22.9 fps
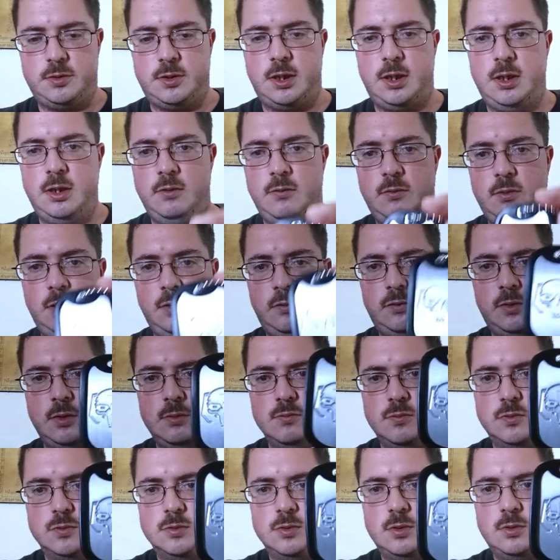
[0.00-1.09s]
The other will
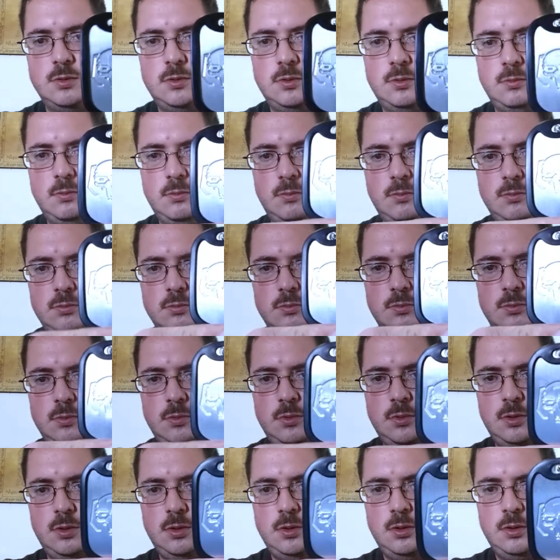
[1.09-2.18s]
just have the
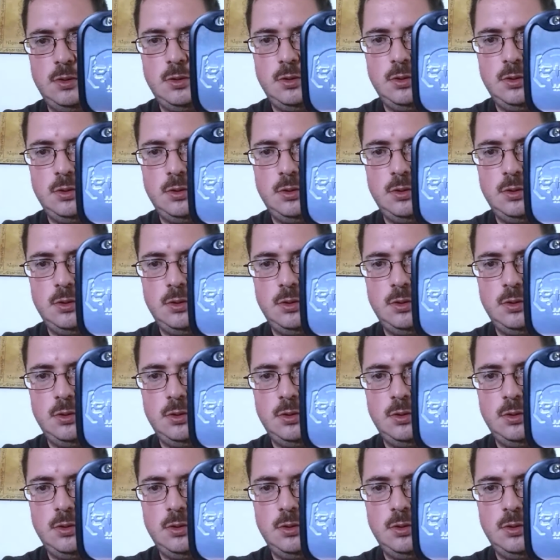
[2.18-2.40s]
symbol.